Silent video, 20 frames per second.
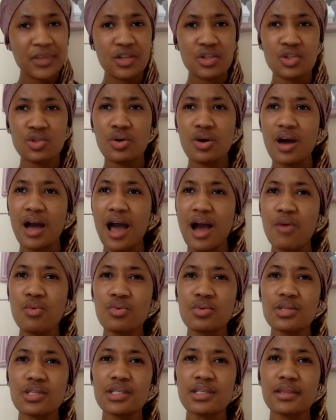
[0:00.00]
So I
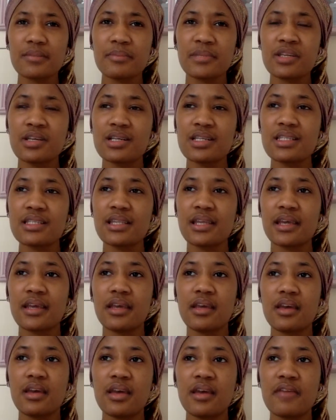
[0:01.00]
was because
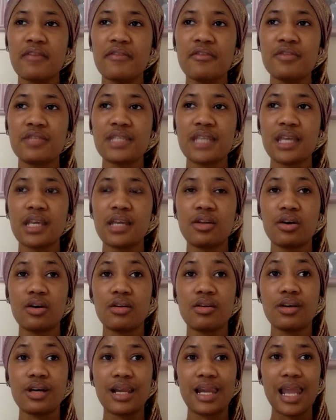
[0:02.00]
if you take in
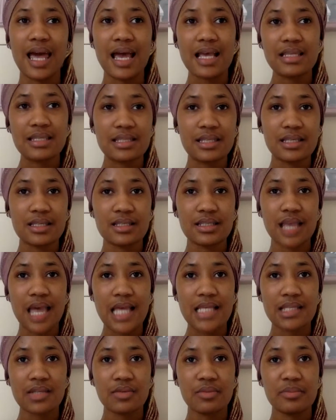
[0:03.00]
other classes
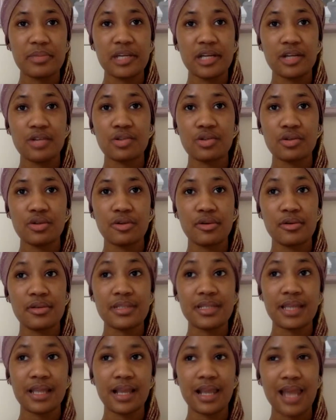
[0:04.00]
as compared to
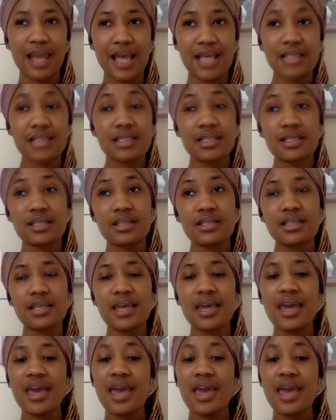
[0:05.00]
nursing classes,